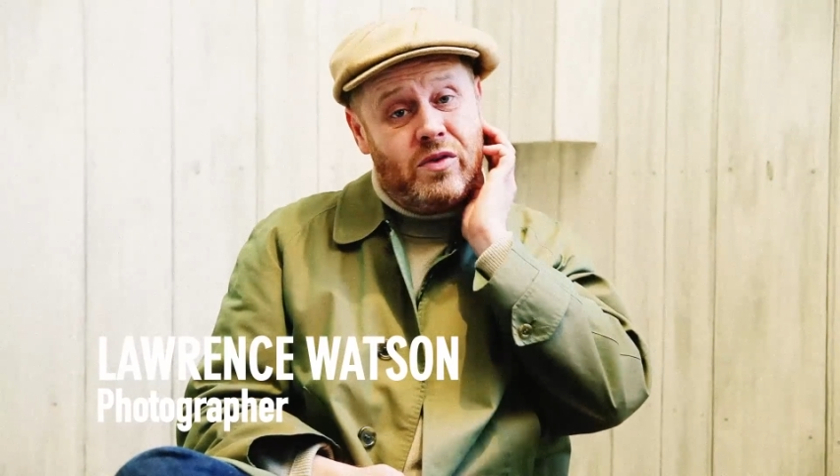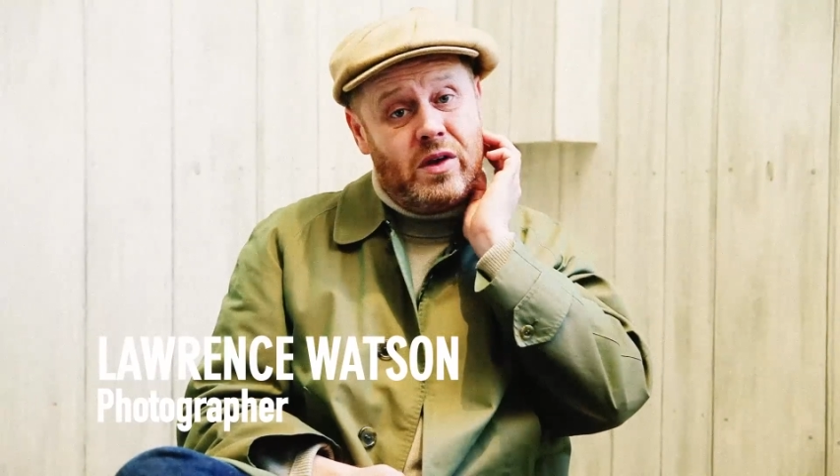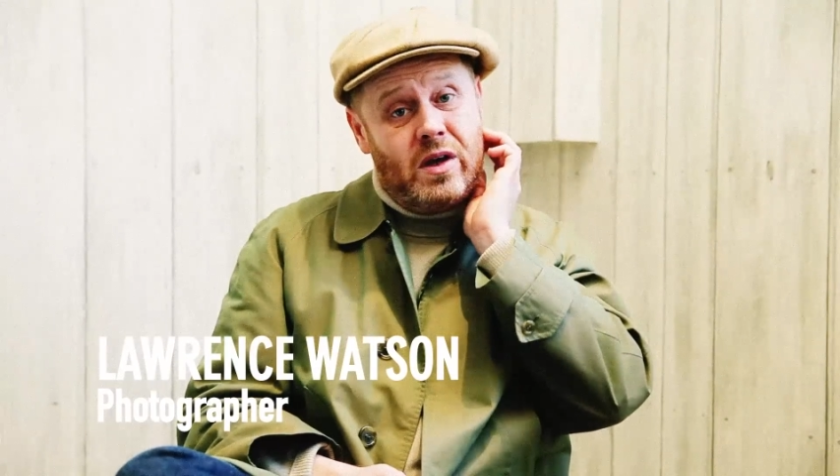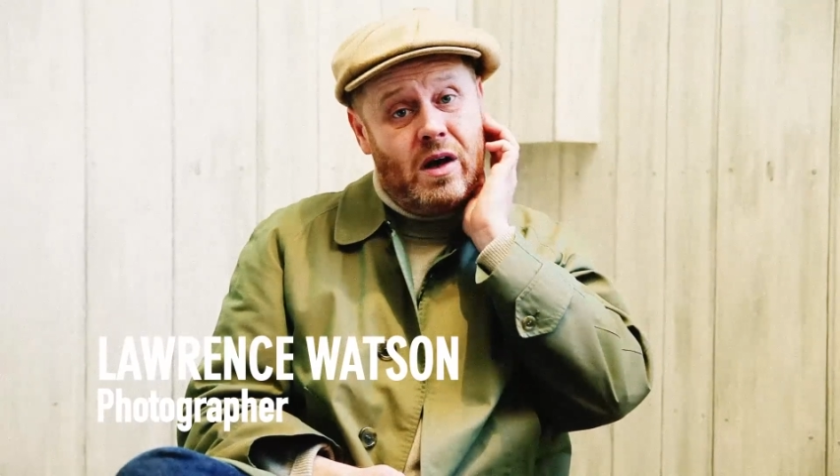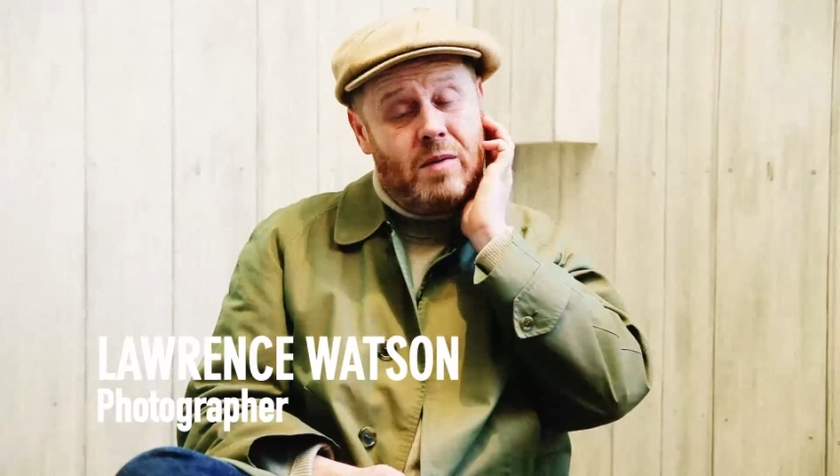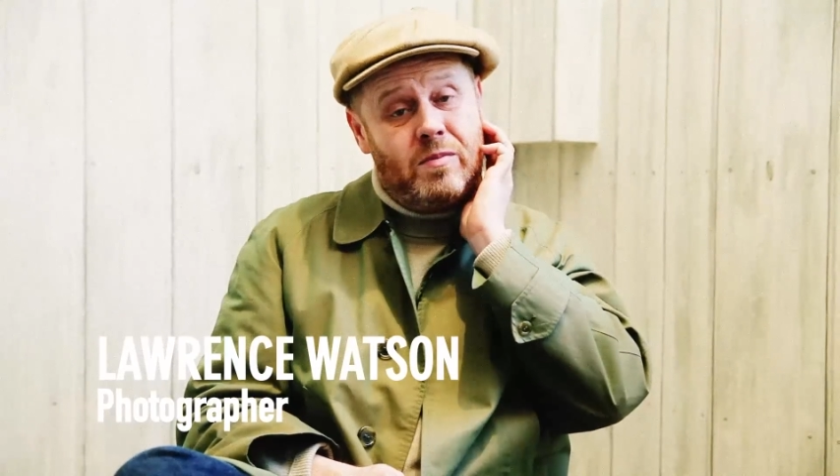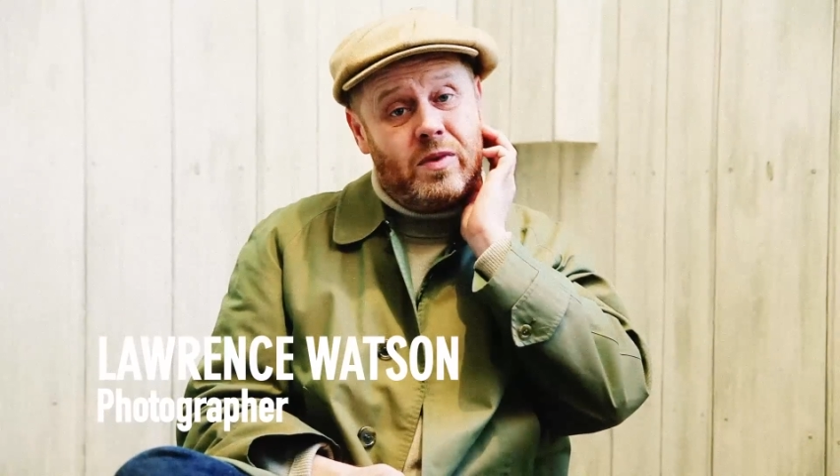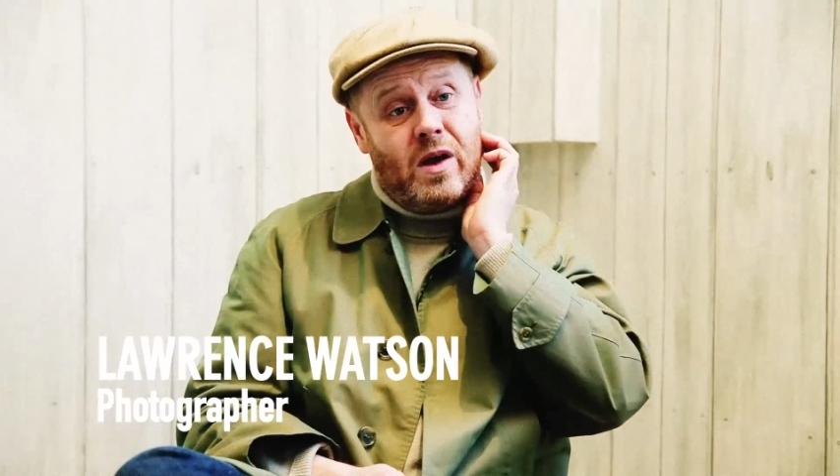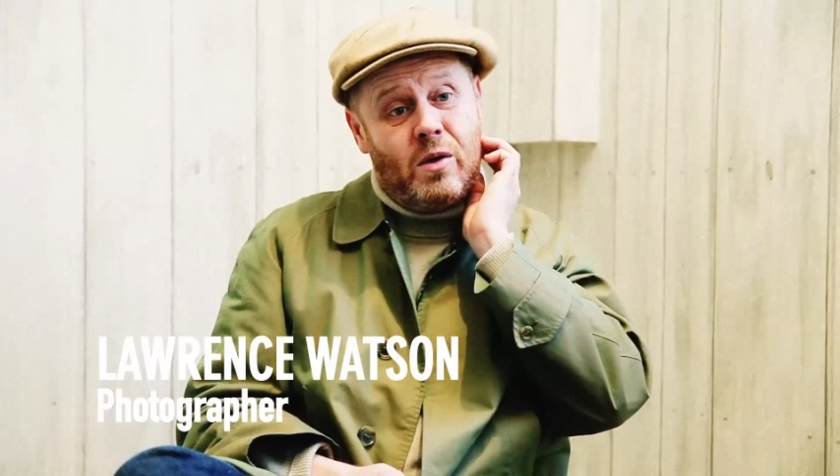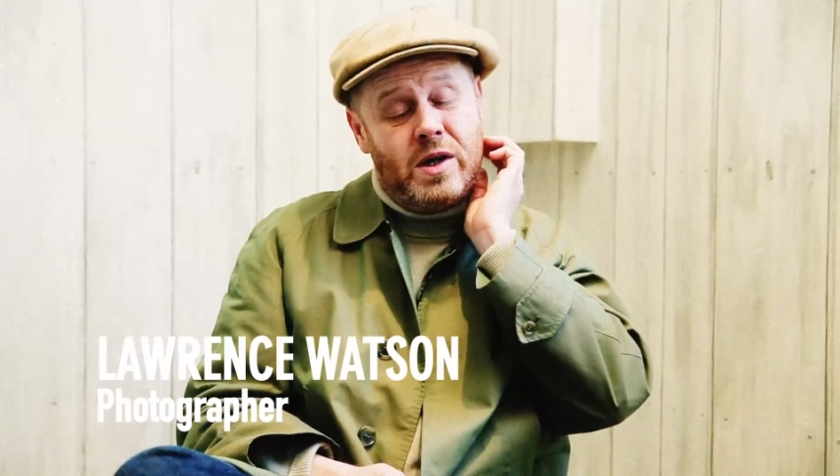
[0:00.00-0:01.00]
the
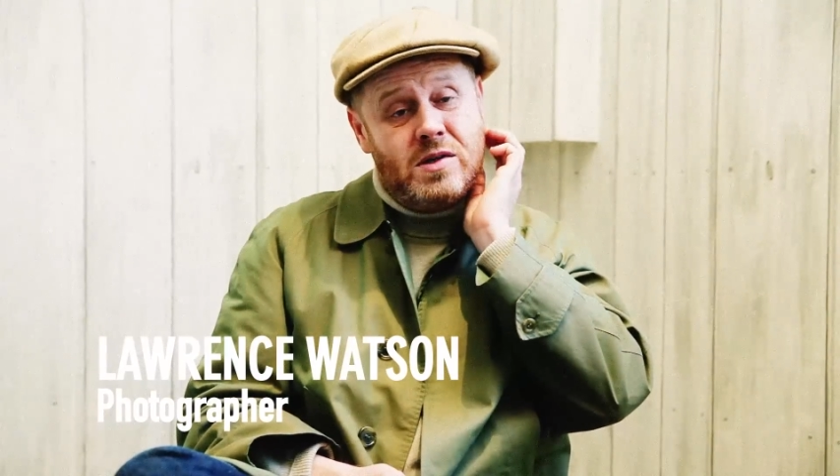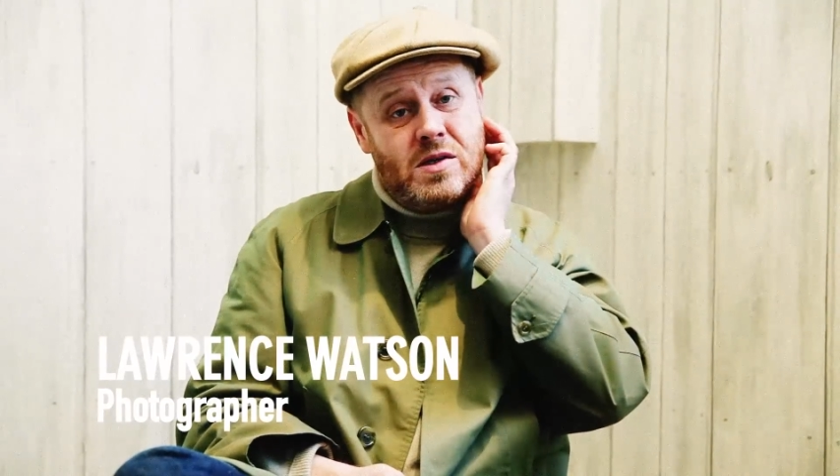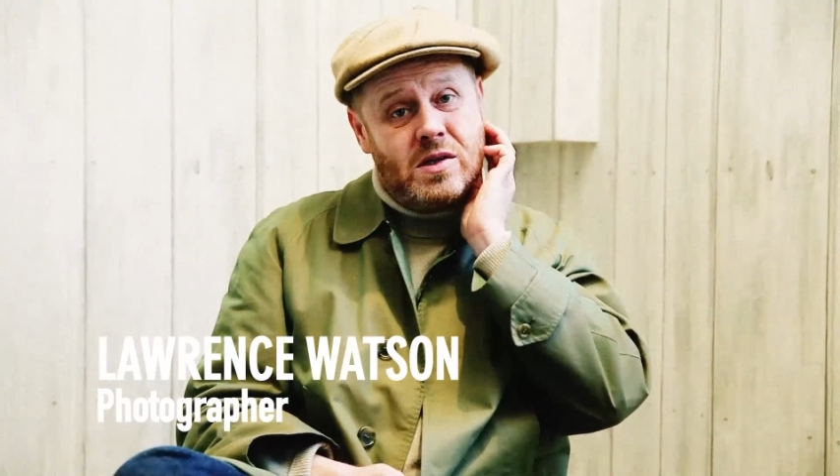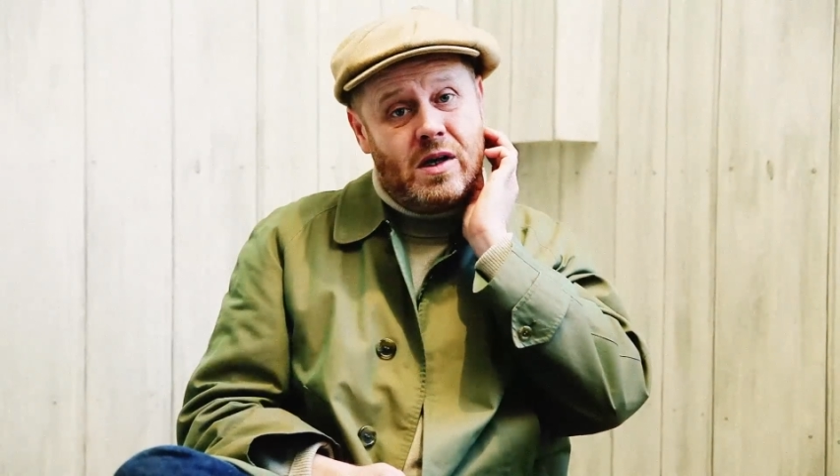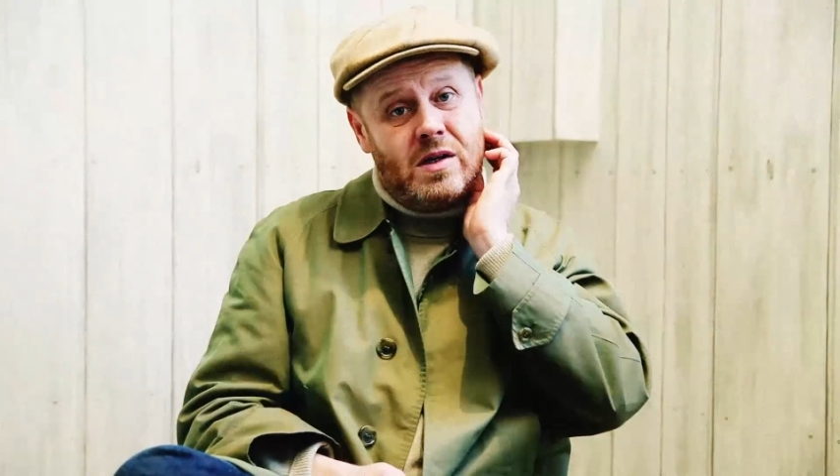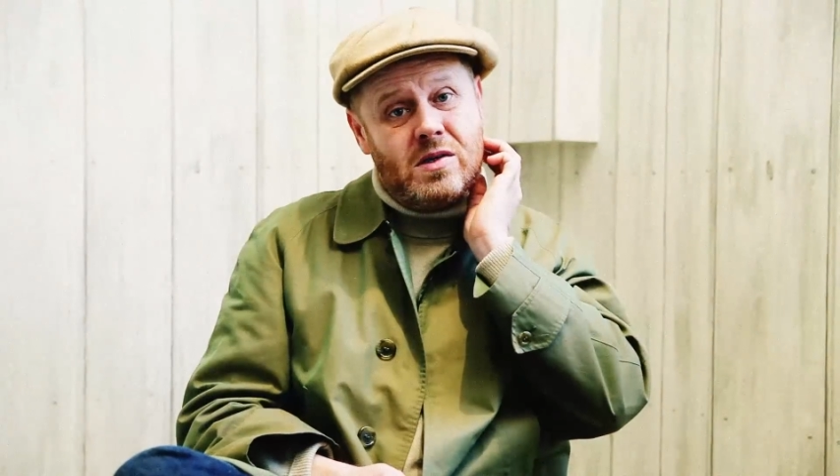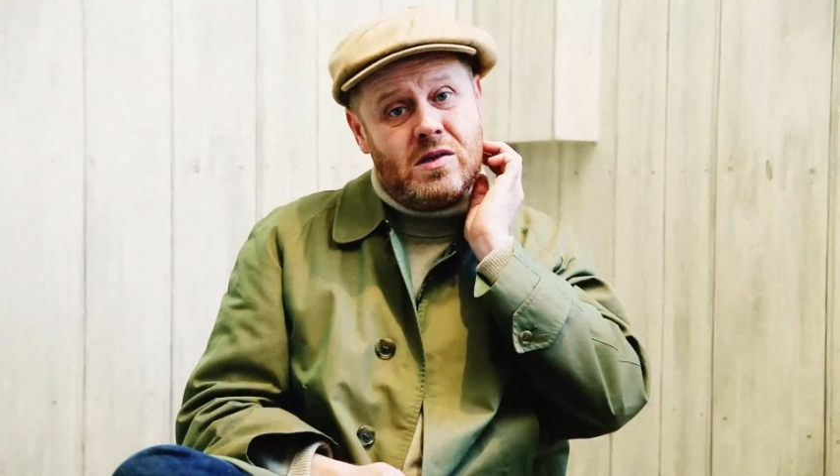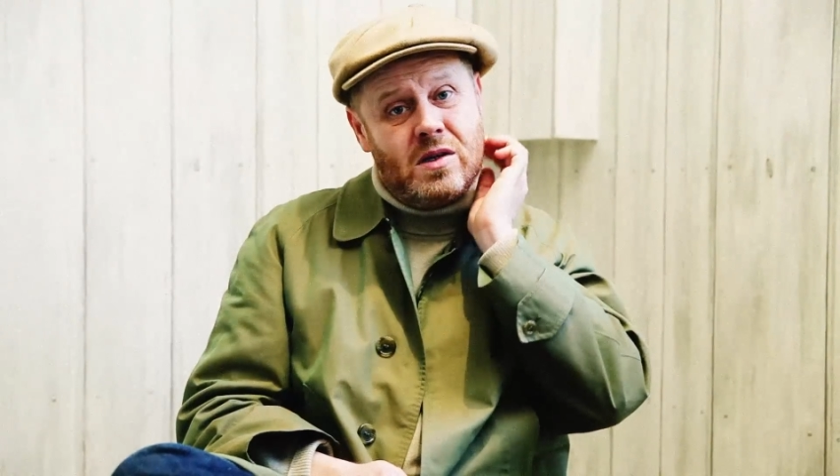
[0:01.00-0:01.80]
Oasis days.